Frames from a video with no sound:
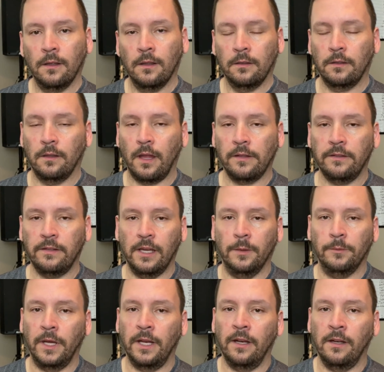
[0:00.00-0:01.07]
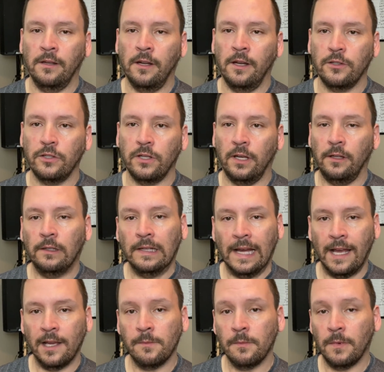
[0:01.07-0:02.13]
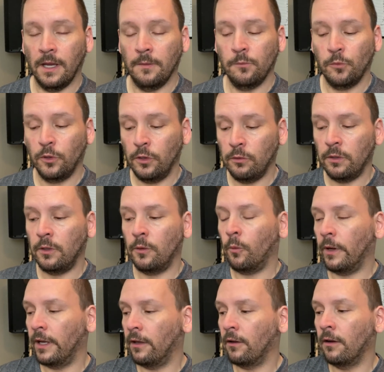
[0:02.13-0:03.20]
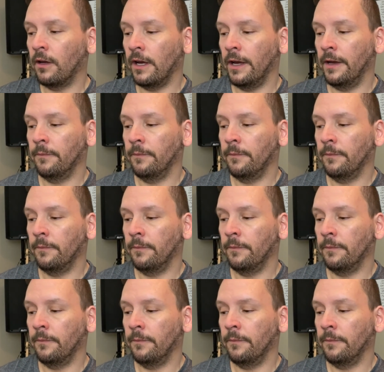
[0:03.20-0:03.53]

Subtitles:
So that's the update in a nutshell. I'm doing well.